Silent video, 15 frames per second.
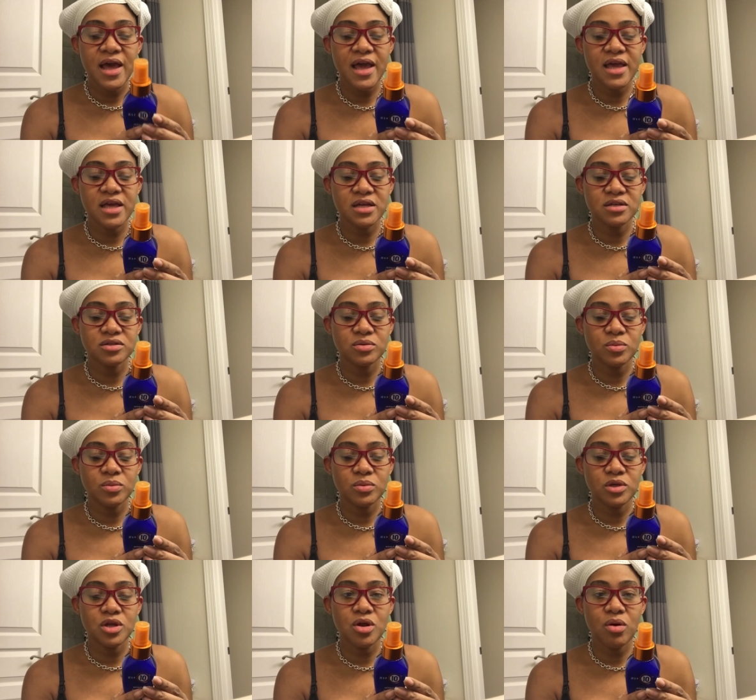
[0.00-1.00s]
and
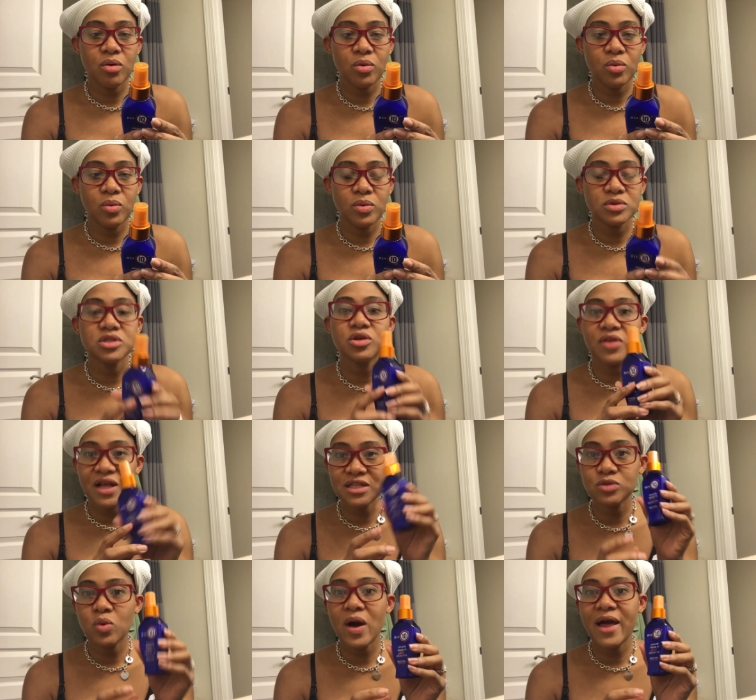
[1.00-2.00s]
you know, so
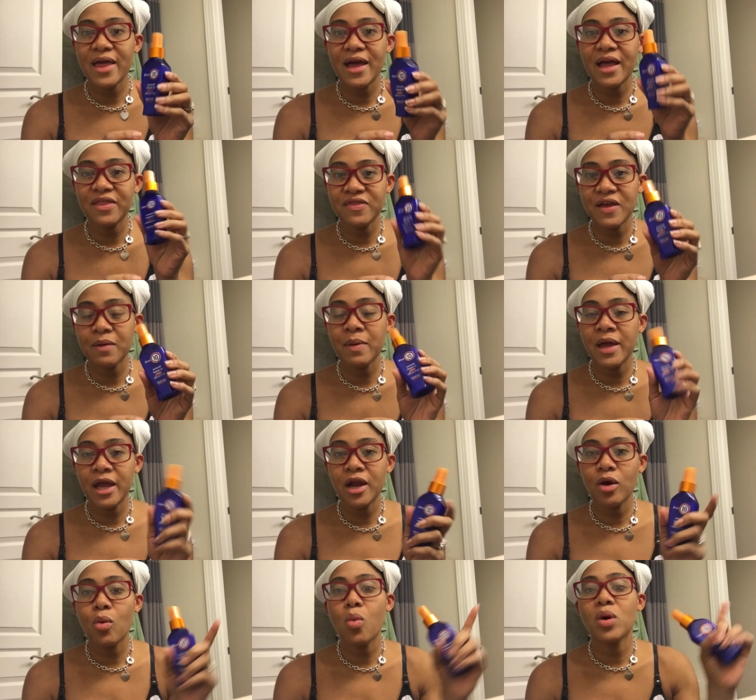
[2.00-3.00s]
that's why I think my
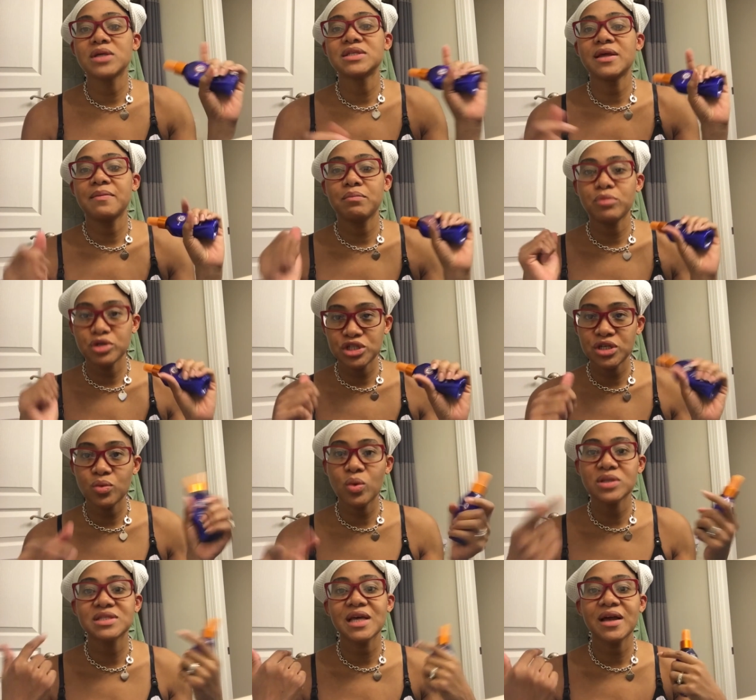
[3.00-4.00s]
hair wasn't mushy
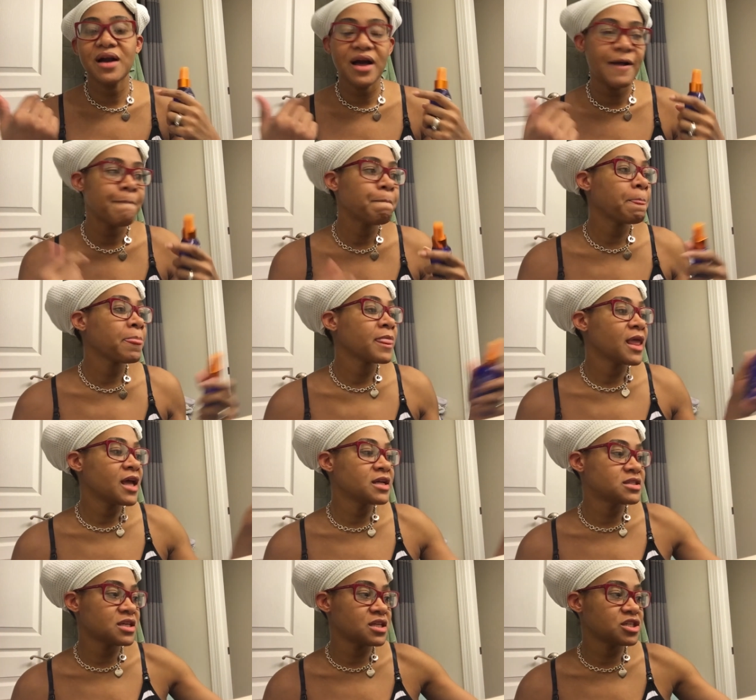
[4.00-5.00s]
once I got
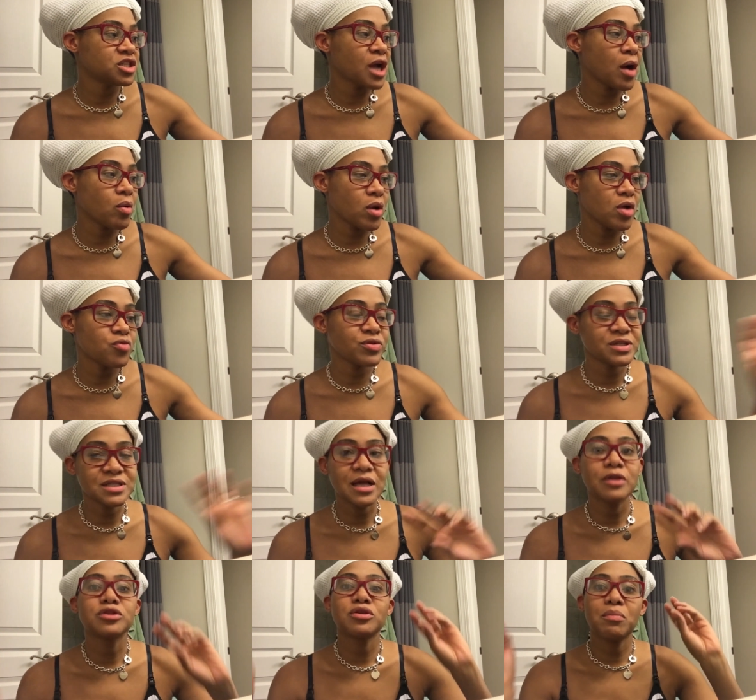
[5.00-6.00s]
into the shower and rinsed
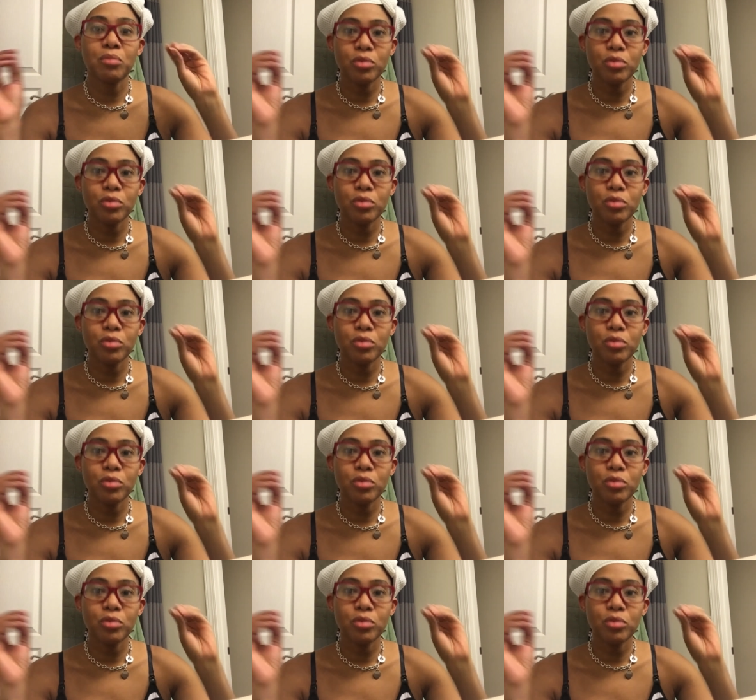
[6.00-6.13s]
out the